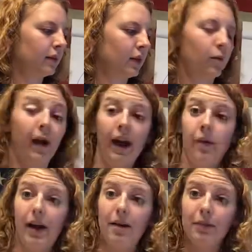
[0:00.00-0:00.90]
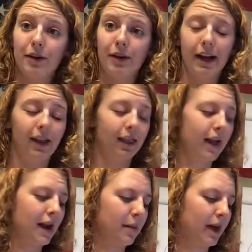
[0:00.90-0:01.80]
Wow, I'm learning a
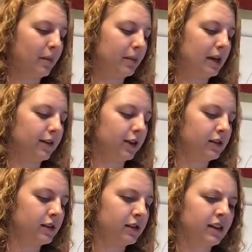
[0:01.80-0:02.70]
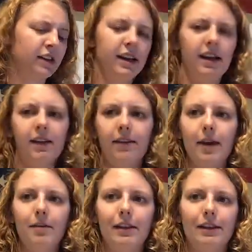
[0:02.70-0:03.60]
lot about beavers. And if
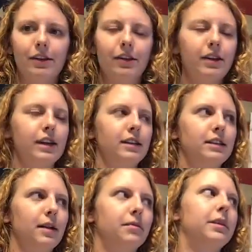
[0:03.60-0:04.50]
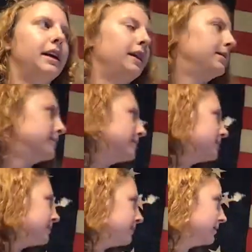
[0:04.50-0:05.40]
I'm learning something,
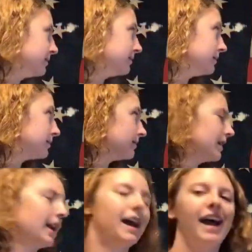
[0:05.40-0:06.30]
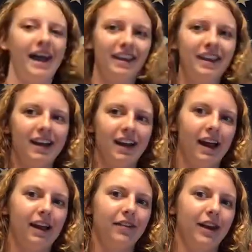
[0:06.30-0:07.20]
I think I
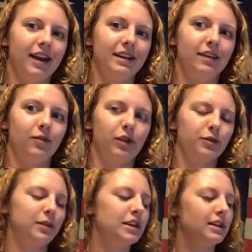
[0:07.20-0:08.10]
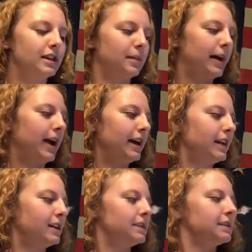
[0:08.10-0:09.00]
have an idea of which piece of the pie it
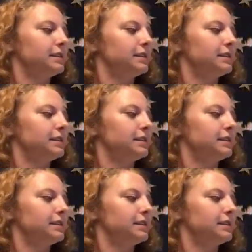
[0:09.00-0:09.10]
is.